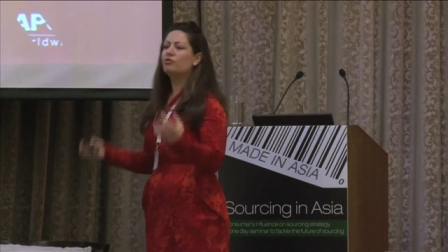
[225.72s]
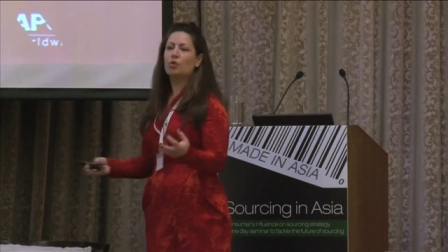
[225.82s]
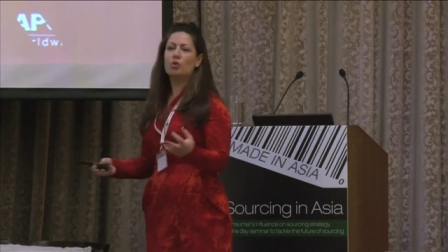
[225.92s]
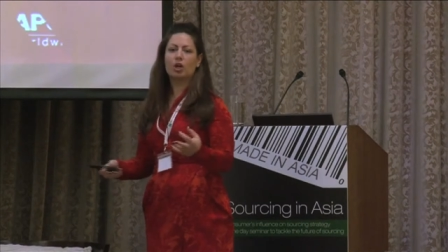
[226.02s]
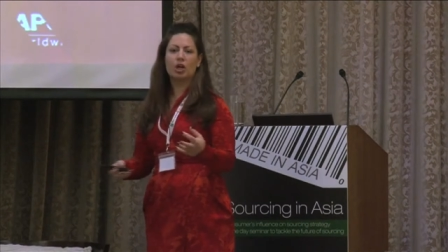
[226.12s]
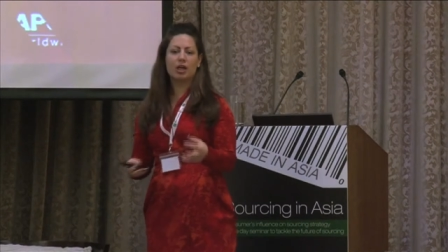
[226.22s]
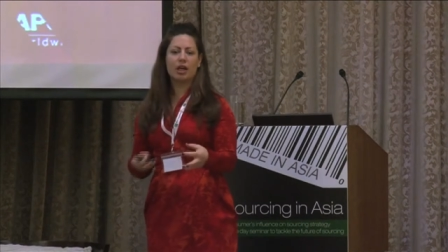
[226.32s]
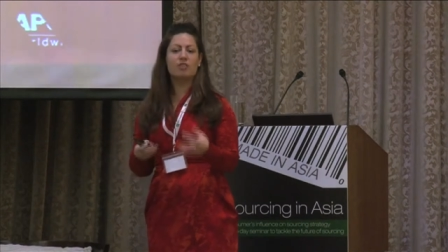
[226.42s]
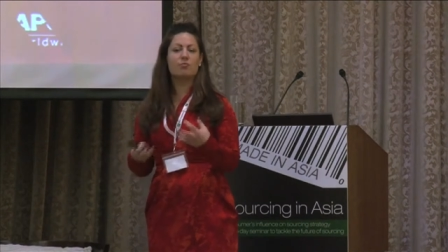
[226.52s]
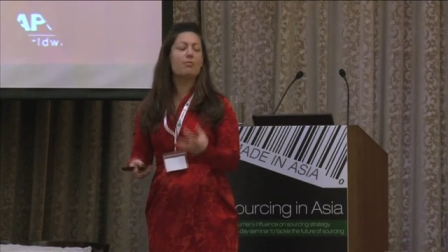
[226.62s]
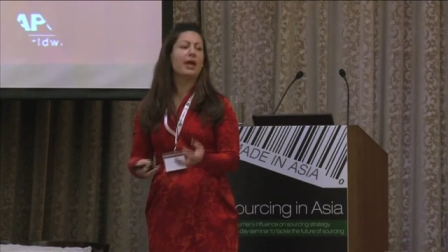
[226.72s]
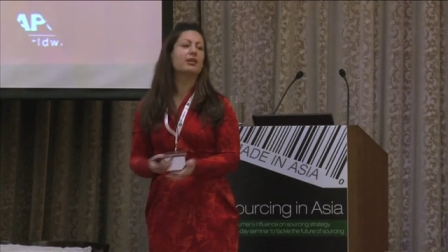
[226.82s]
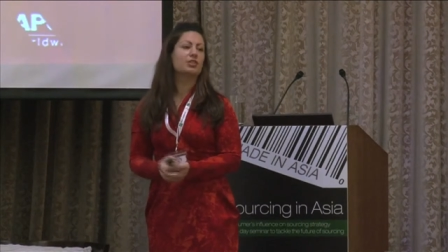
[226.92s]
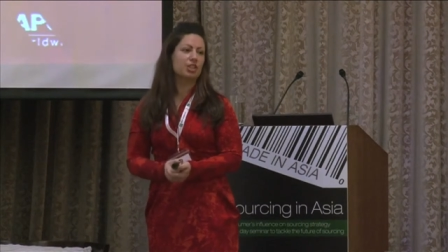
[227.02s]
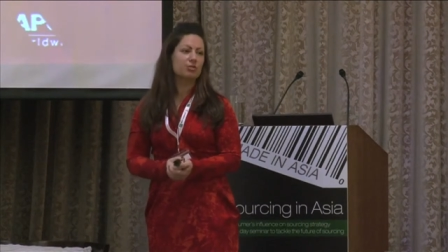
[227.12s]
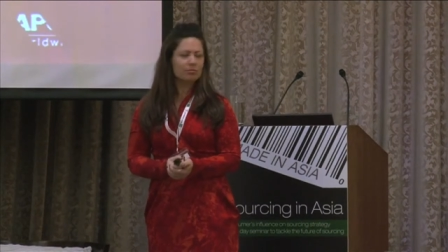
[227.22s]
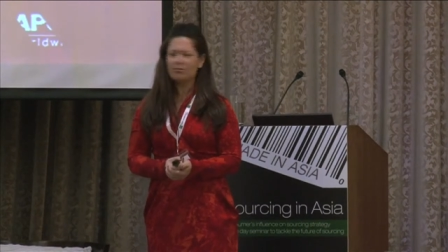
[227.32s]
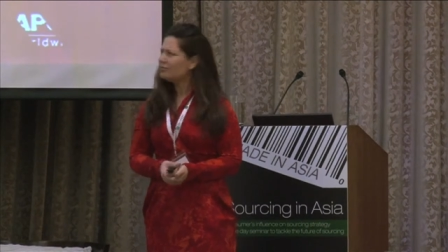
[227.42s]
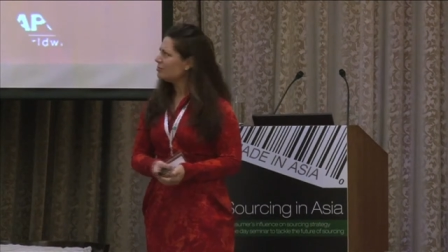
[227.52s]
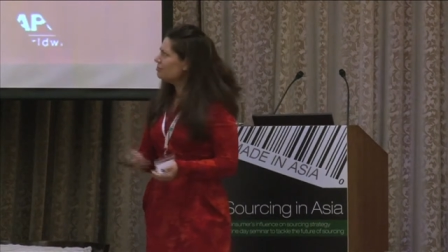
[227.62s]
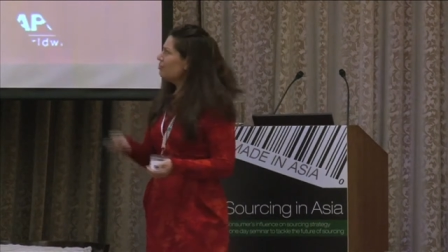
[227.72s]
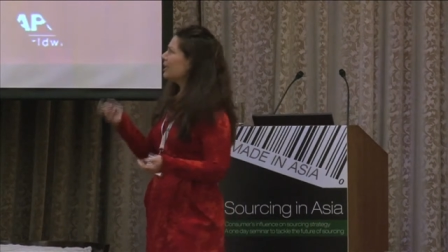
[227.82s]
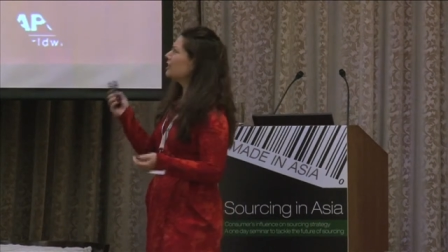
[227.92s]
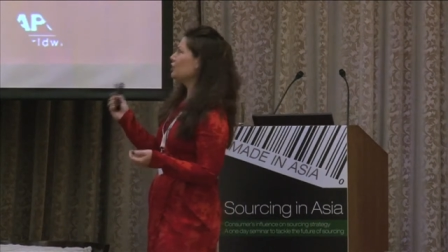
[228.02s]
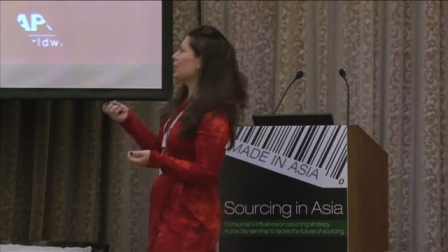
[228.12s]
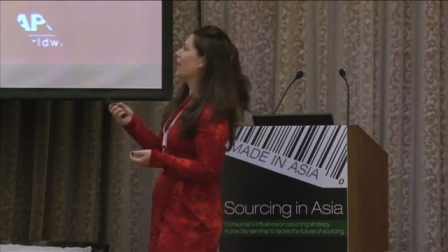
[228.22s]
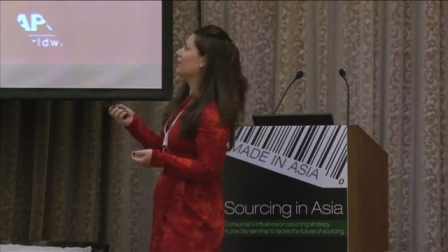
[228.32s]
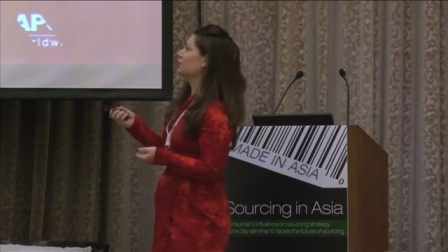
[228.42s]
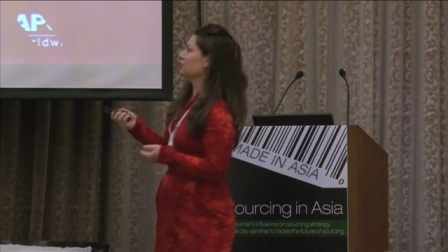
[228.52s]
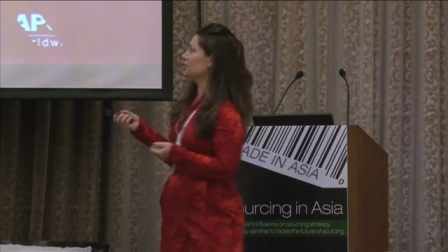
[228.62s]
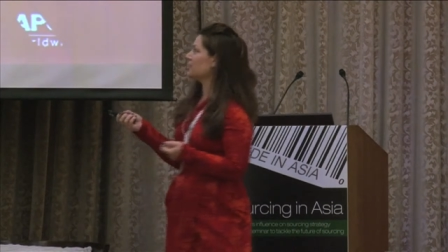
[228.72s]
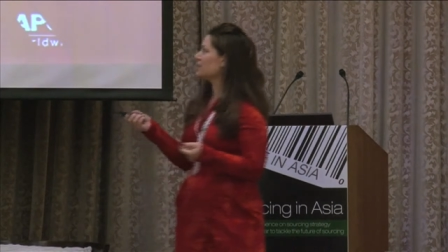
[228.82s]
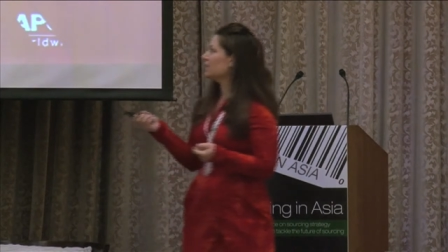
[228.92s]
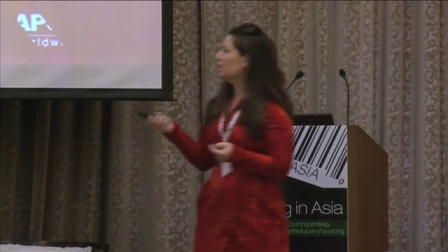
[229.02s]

four kind of mega, ch mega challenges